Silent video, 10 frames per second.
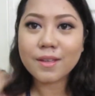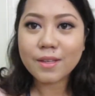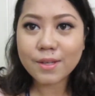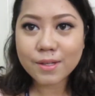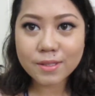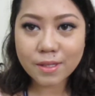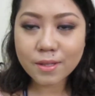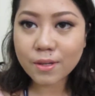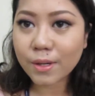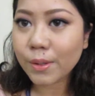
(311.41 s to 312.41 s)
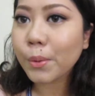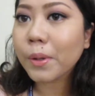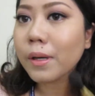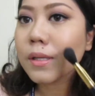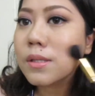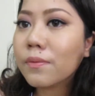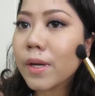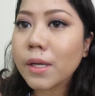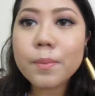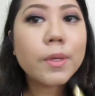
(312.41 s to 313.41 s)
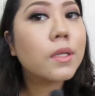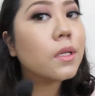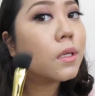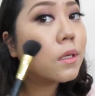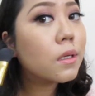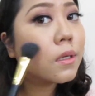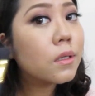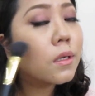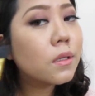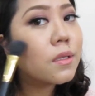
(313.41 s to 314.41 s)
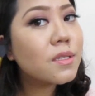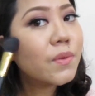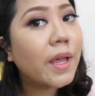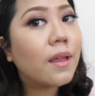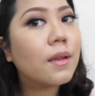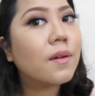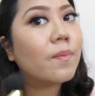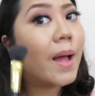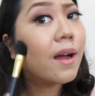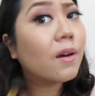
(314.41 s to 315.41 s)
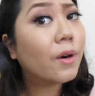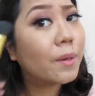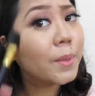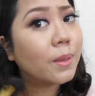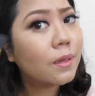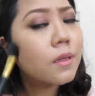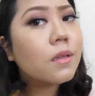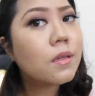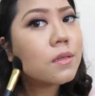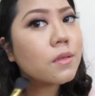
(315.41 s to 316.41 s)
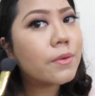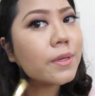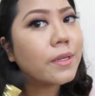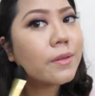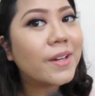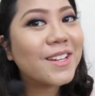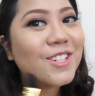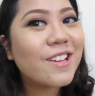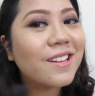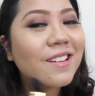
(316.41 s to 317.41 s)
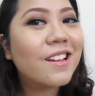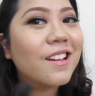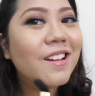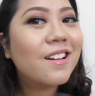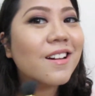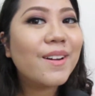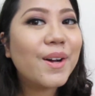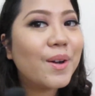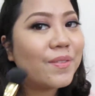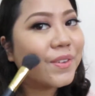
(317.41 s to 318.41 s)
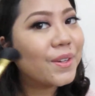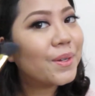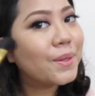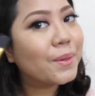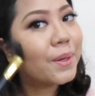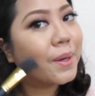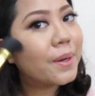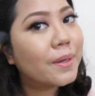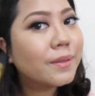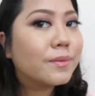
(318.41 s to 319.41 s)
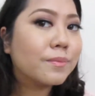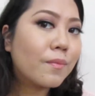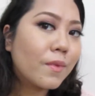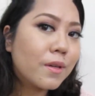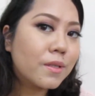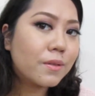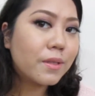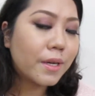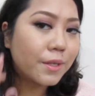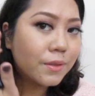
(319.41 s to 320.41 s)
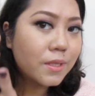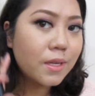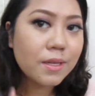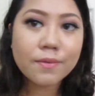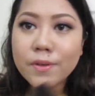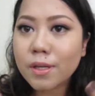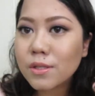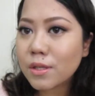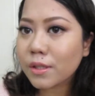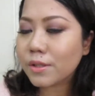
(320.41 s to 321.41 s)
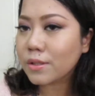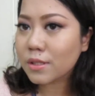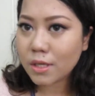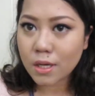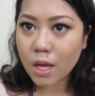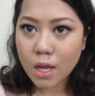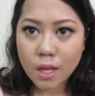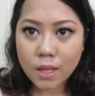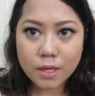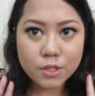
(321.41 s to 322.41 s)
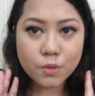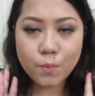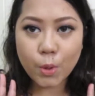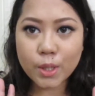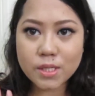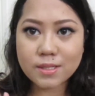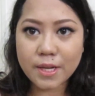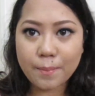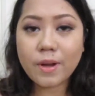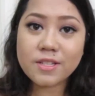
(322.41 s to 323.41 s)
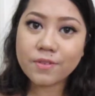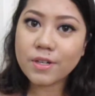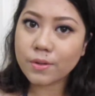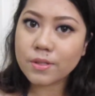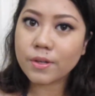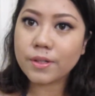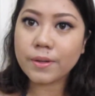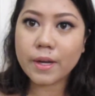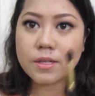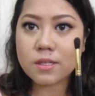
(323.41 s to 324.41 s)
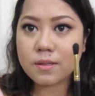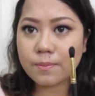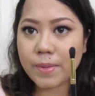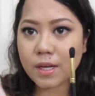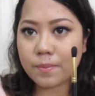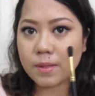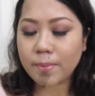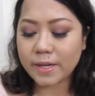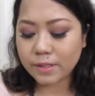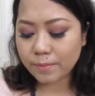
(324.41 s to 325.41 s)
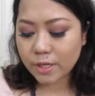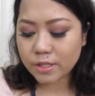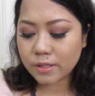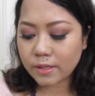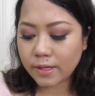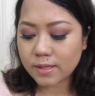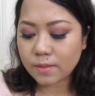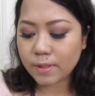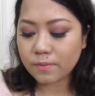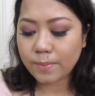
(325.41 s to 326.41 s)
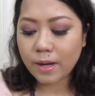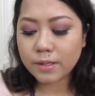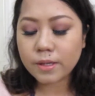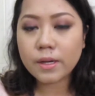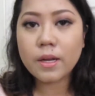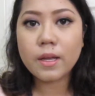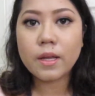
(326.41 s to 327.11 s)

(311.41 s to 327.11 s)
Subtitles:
You can see the contour, it's very pretty. This is why I love MAC Harmony. It's a really great shade for contour. So there, you'll see the definition, you'll see that it's more slim. As for nose contour, I just pick up the blending brush, get a bit of powder,